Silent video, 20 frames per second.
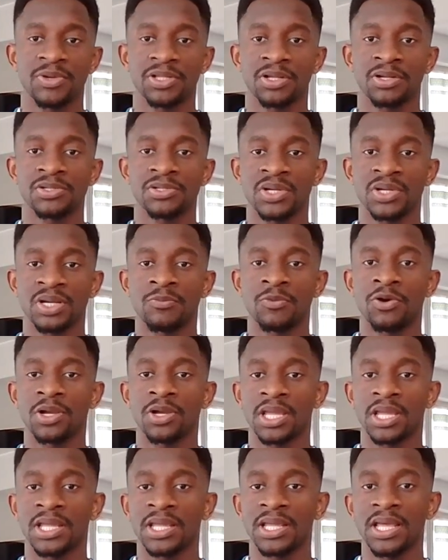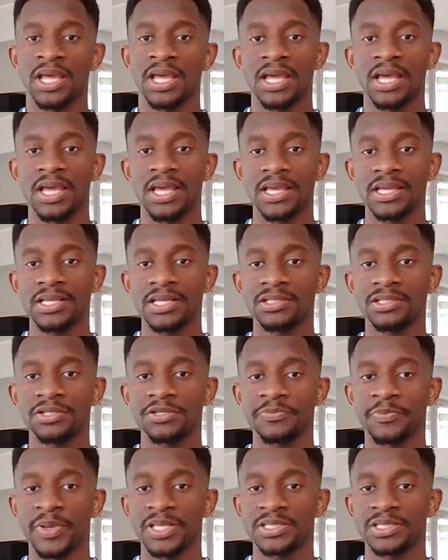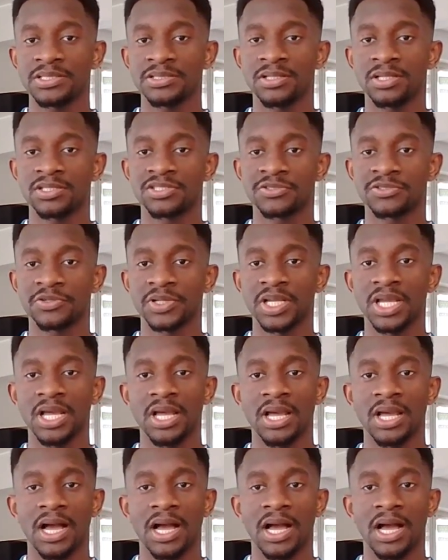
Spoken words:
but also I'm working in the space industry.